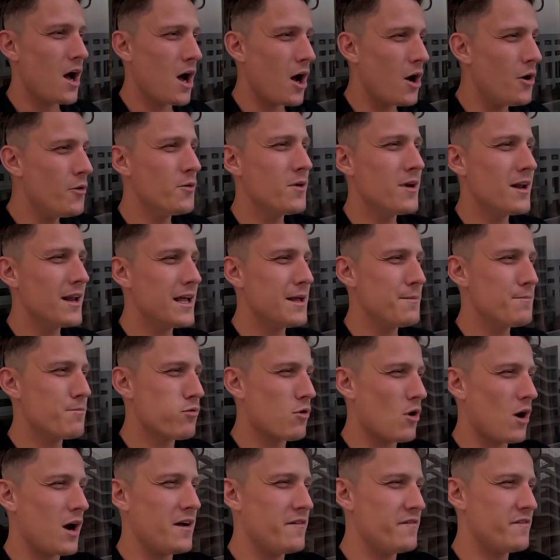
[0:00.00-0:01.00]
only
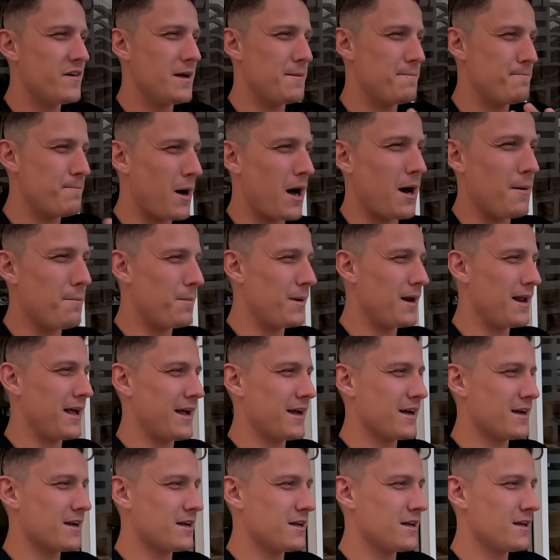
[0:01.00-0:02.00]
private
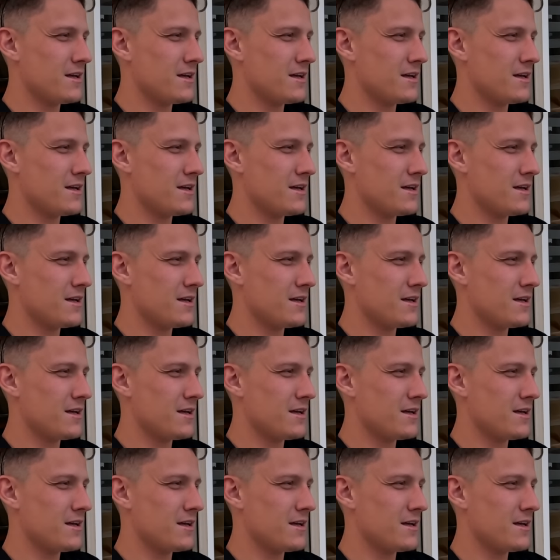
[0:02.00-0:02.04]
public